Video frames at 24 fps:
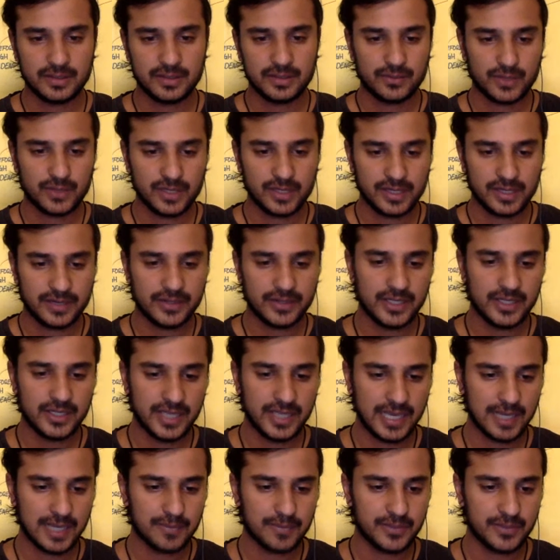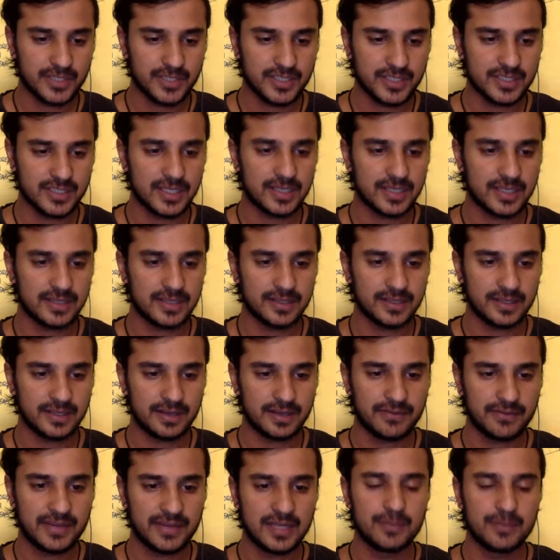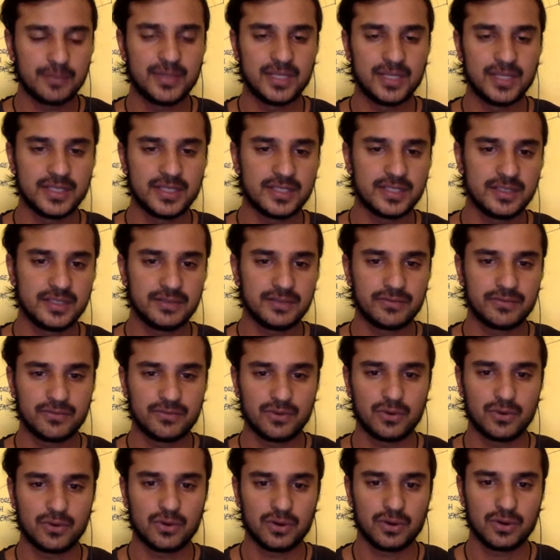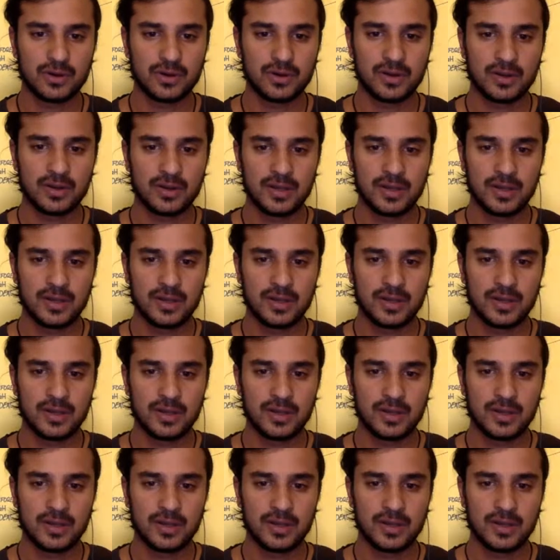what it really helped is that the availability for